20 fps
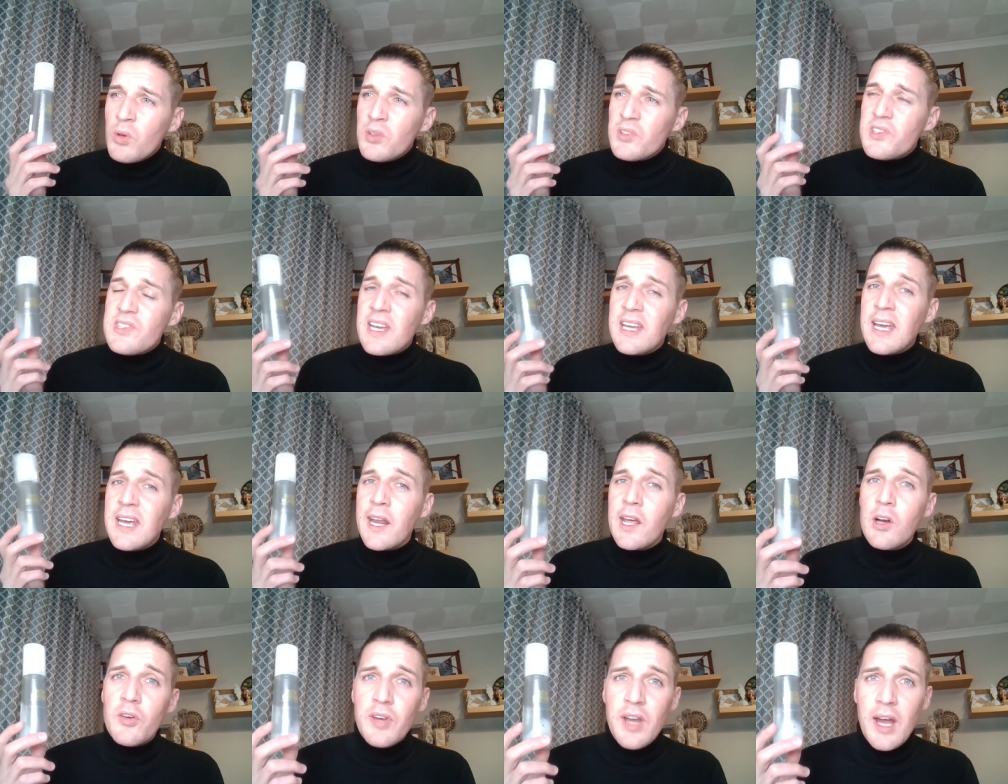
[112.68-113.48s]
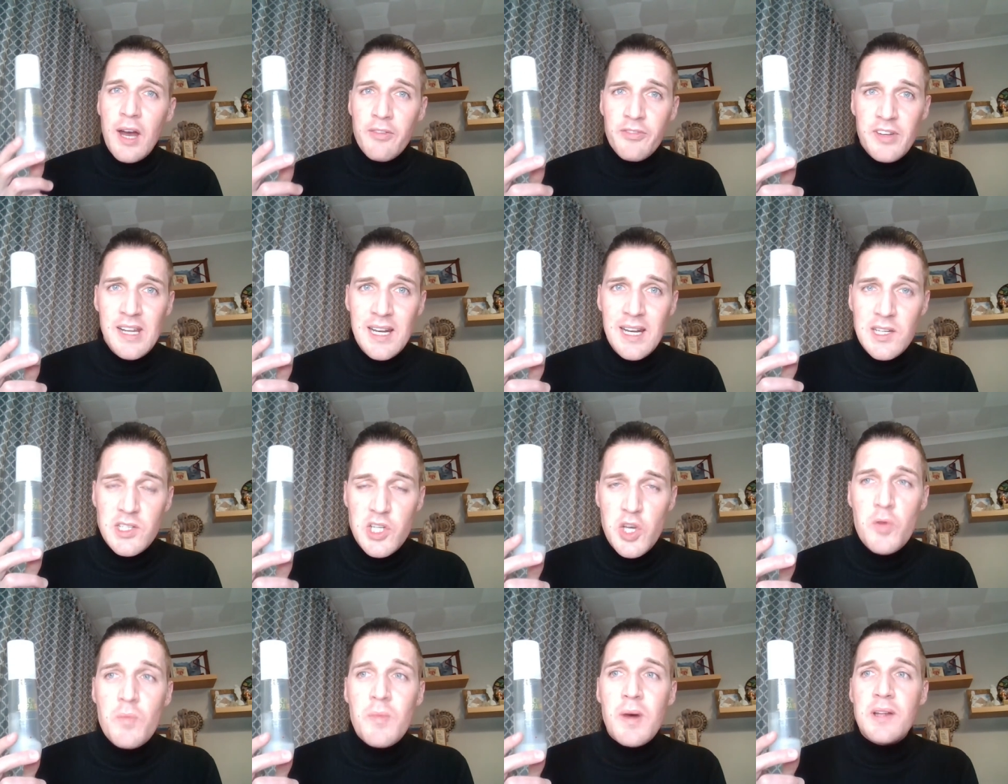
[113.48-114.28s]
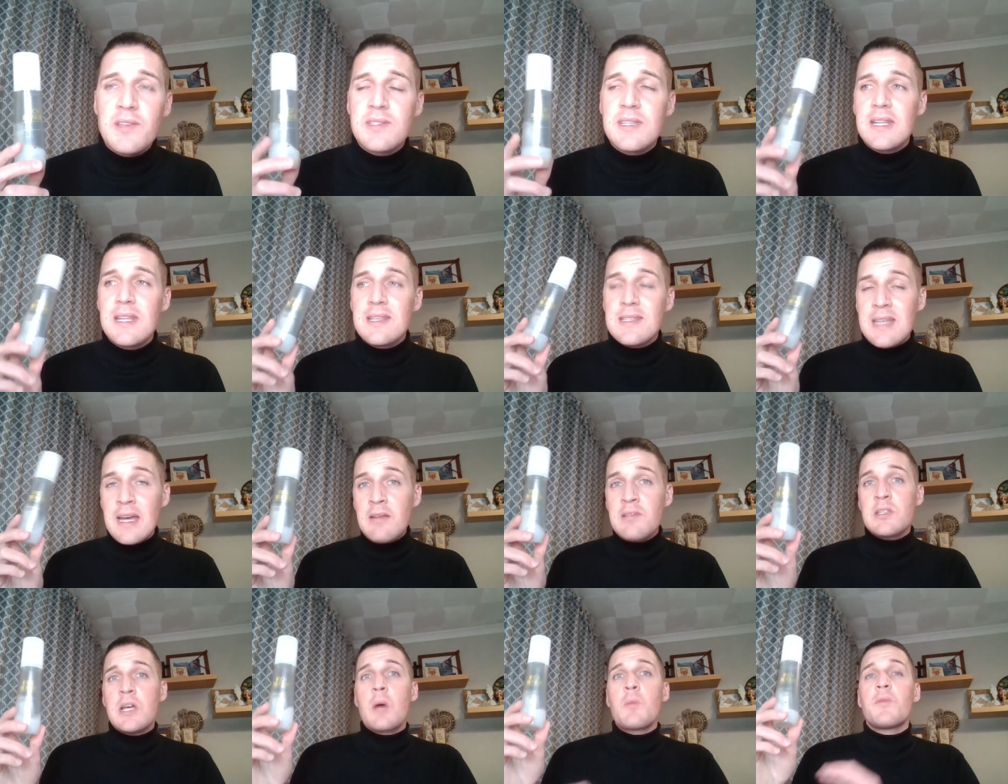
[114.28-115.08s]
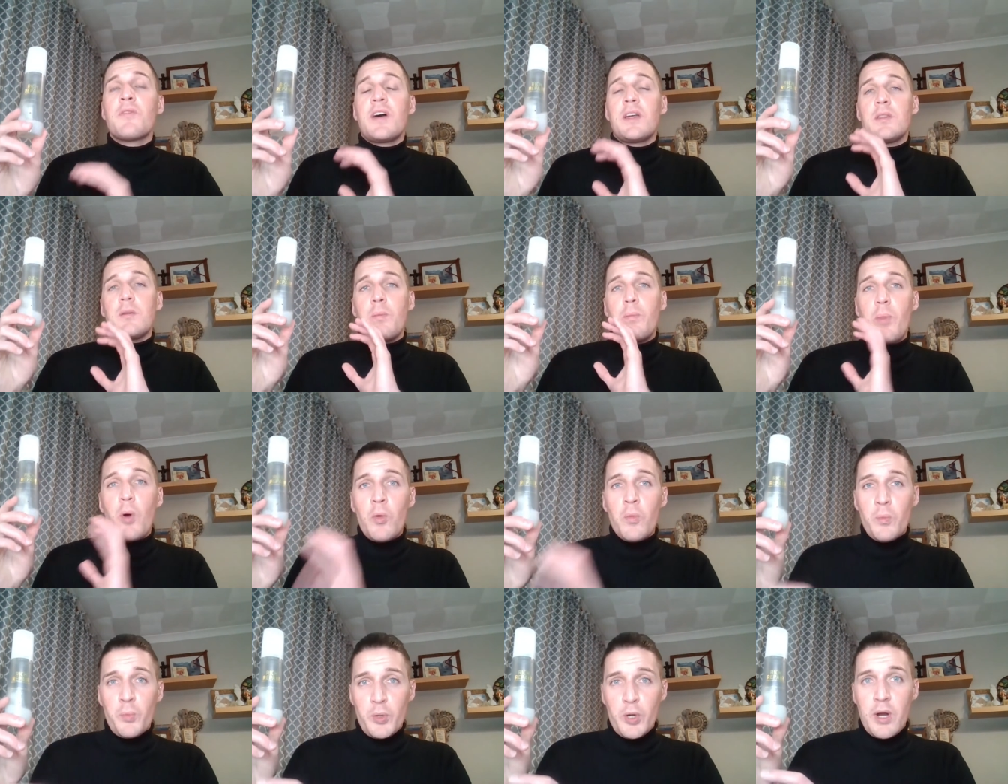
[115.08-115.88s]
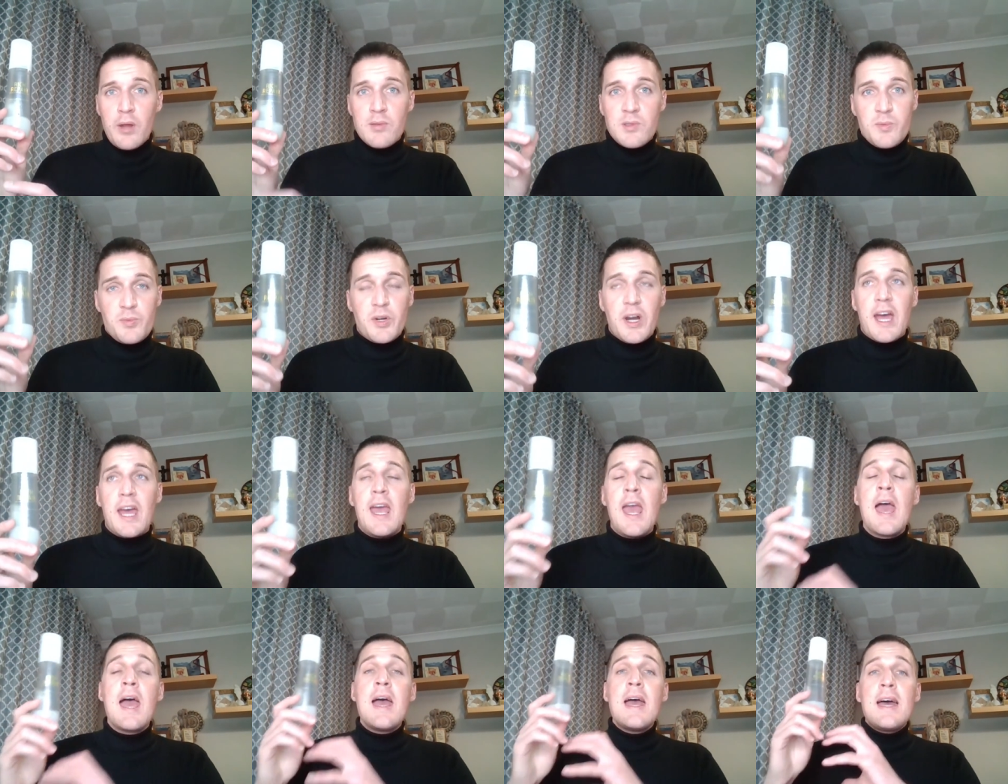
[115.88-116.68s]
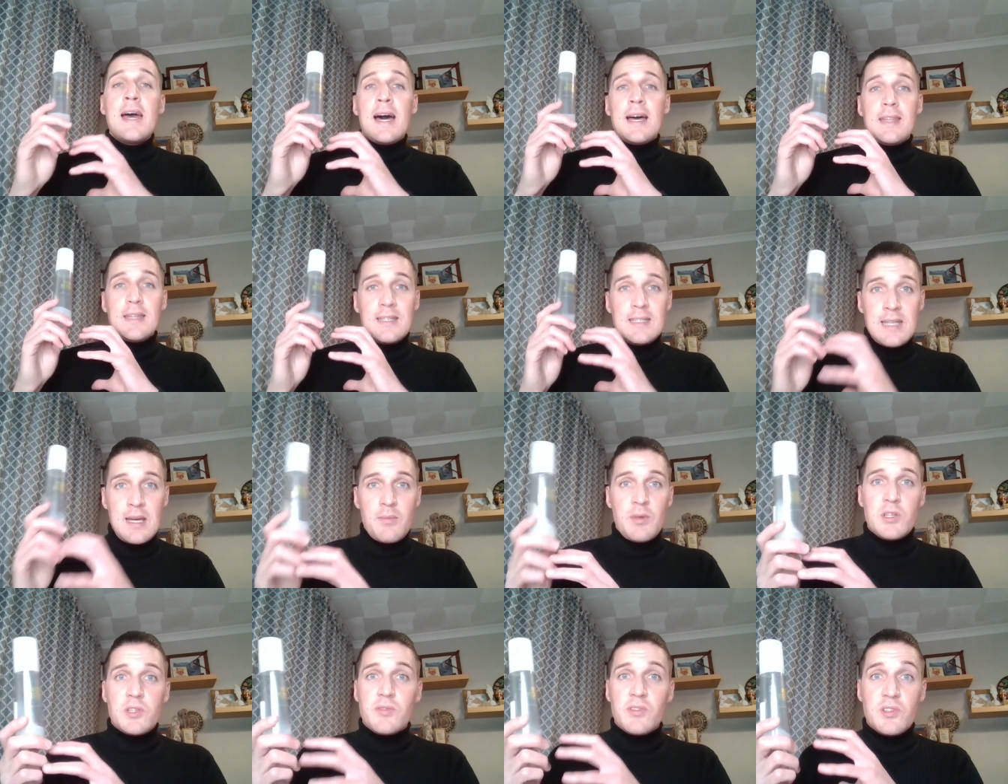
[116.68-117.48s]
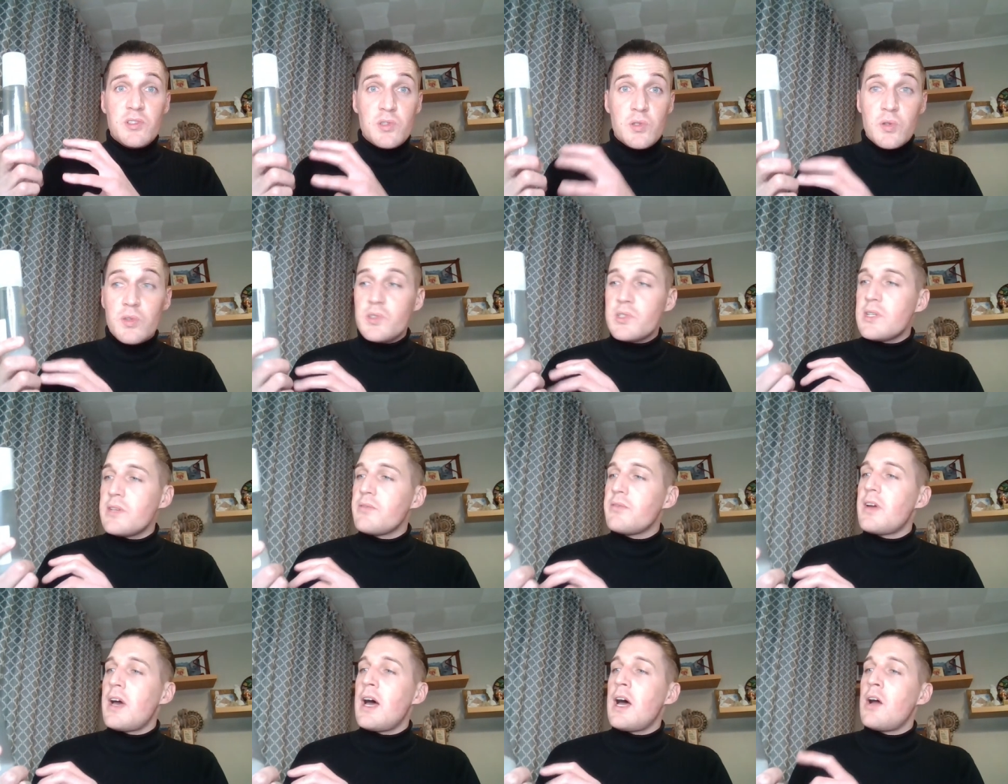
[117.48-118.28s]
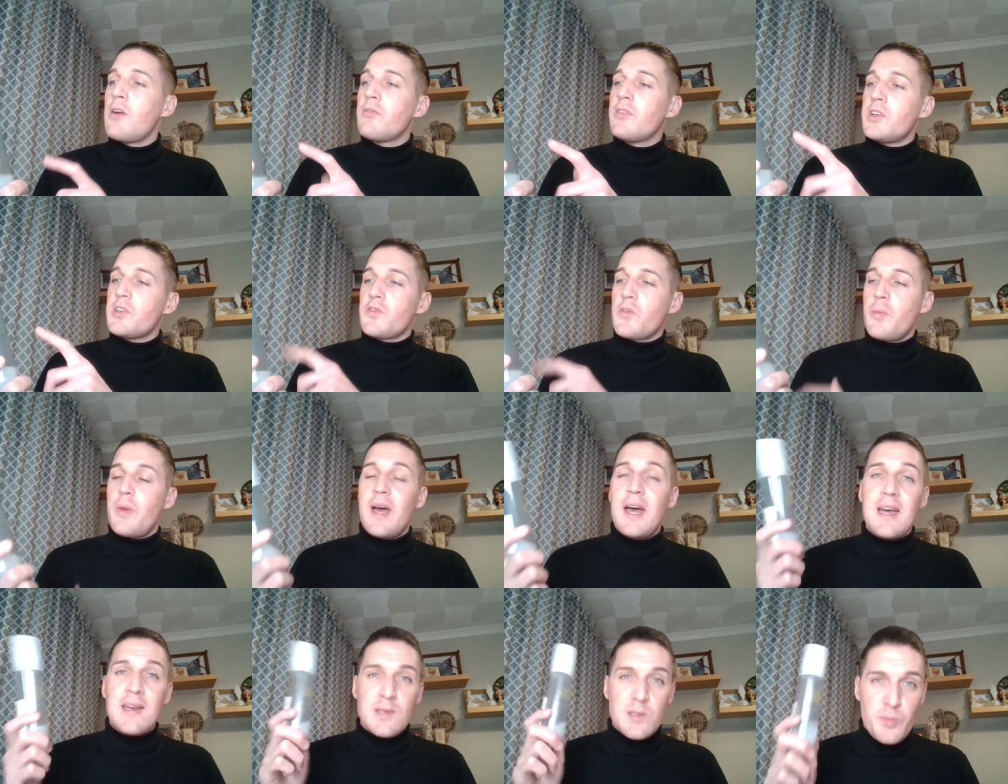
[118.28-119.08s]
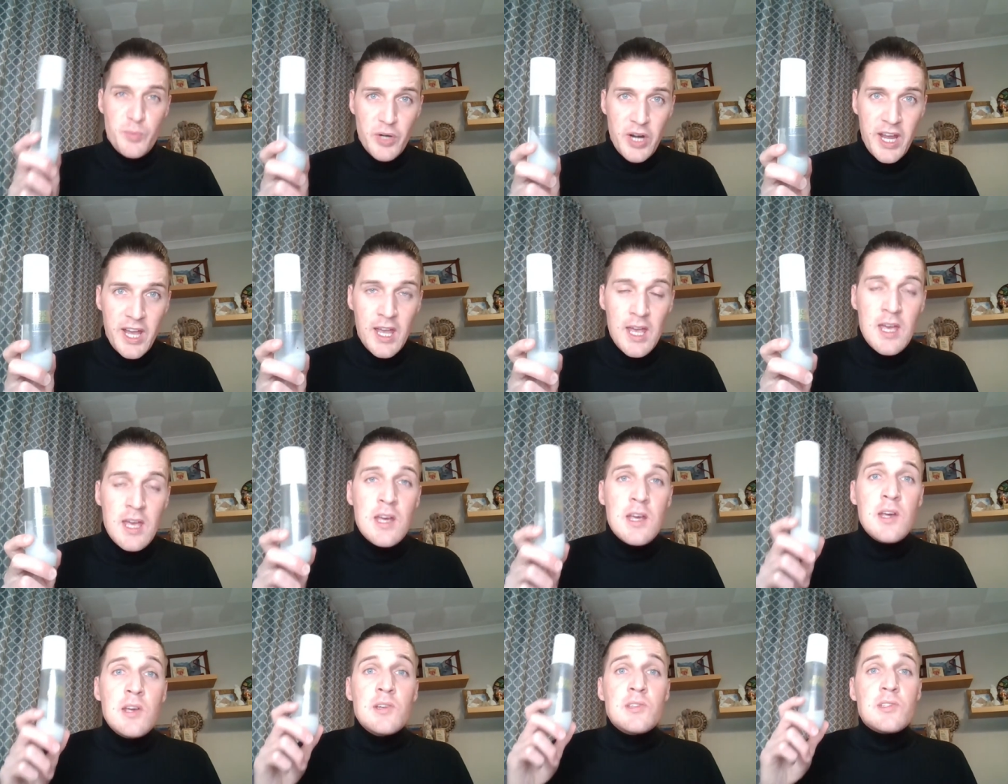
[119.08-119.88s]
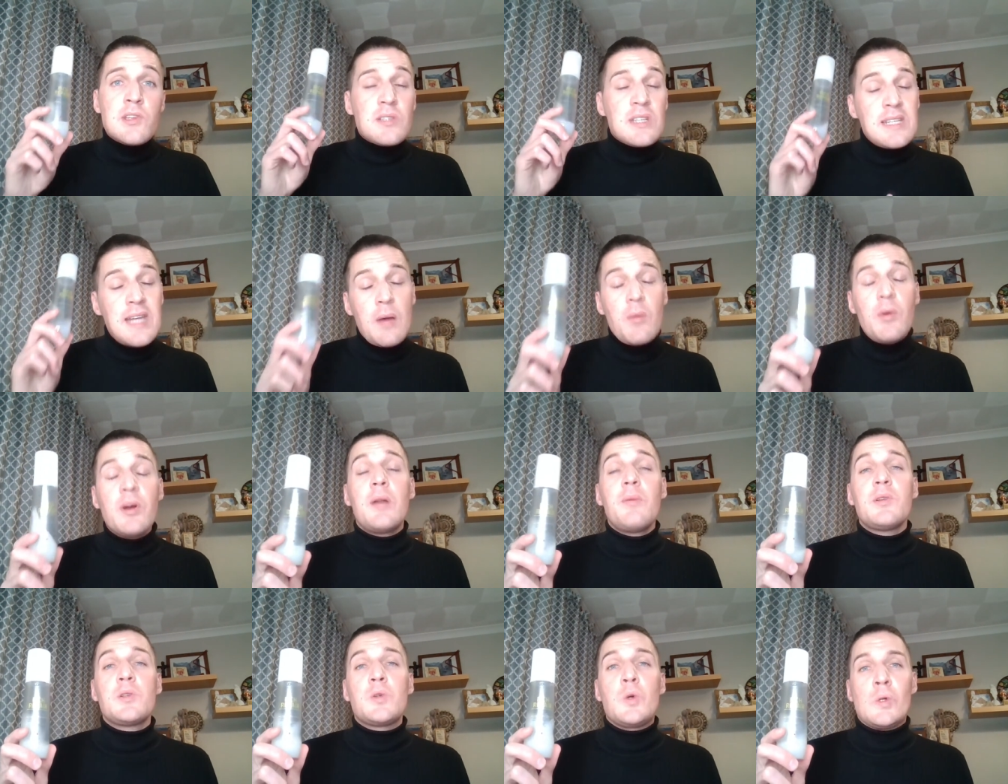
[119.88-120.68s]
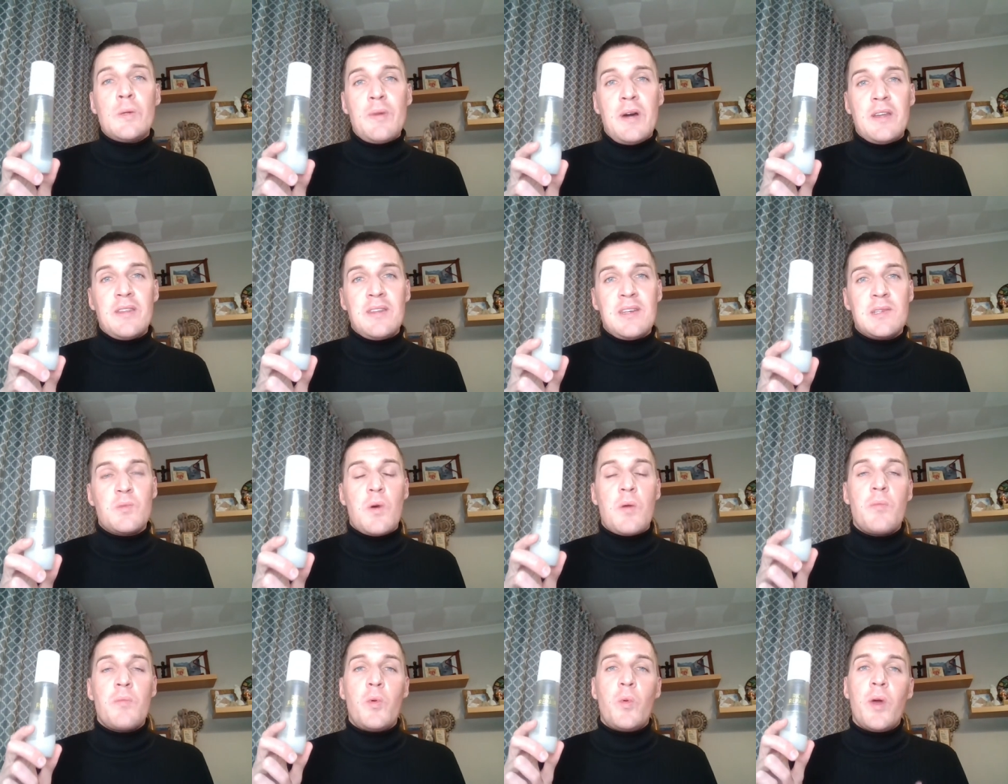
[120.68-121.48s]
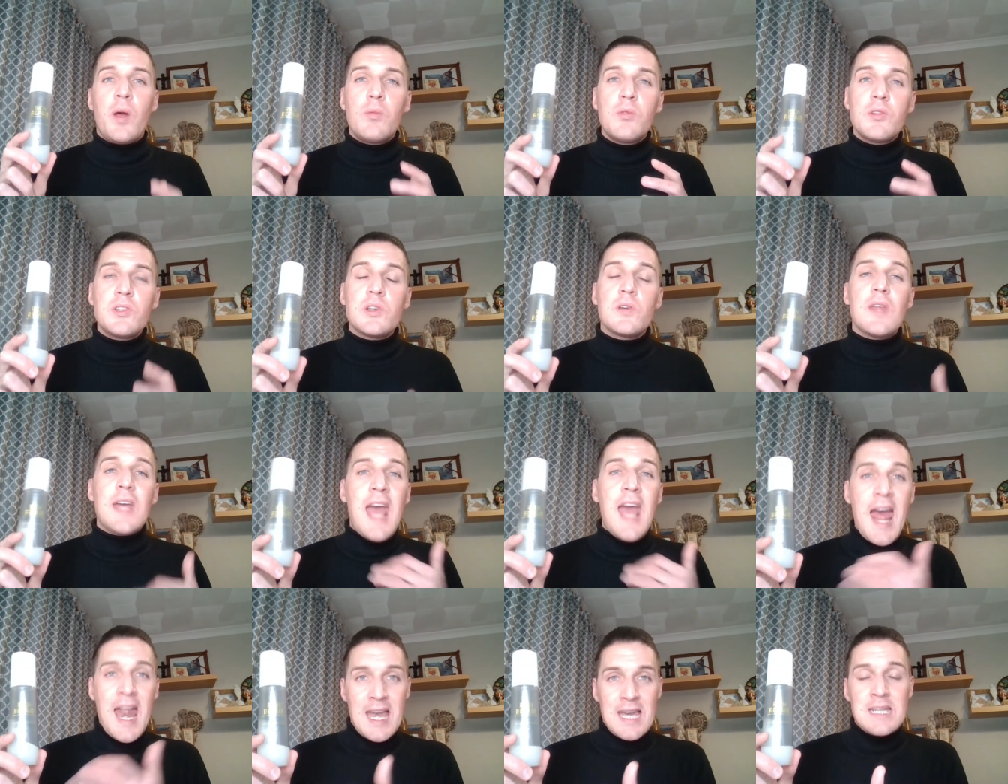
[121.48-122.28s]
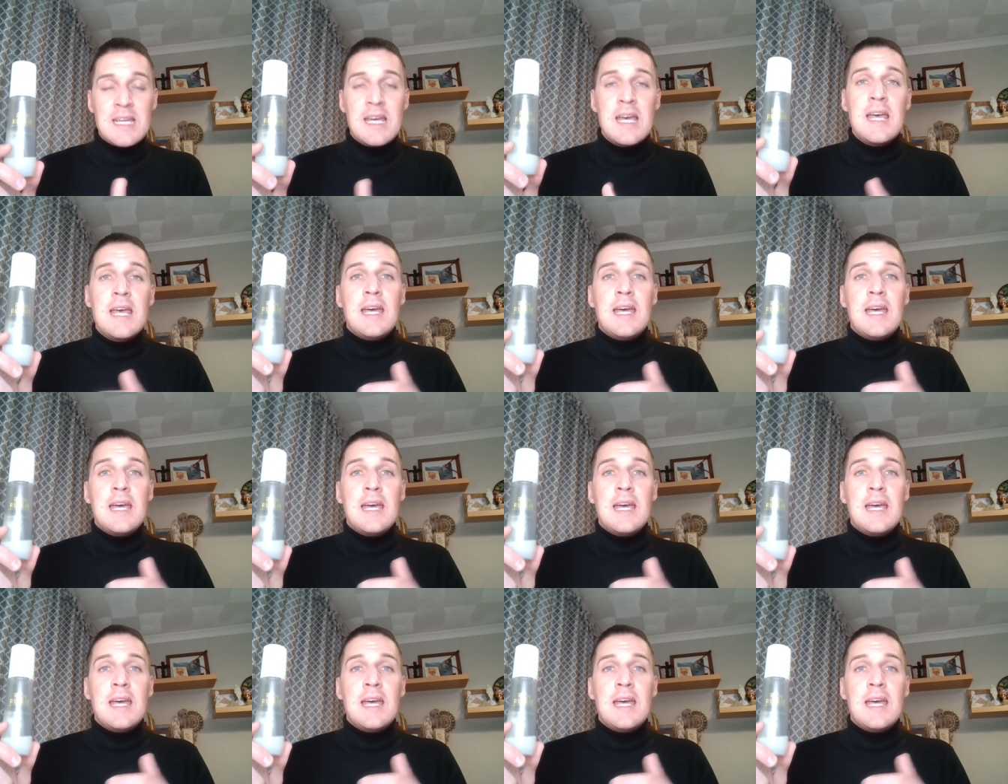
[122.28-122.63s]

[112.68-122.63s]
I should say getting on now for nearly two months. And at the same time, we've had the Bond Pro spray and the Damage Restorative uh, Rich Repair spray. So today we're going to be talking about this one, but what I will do at the end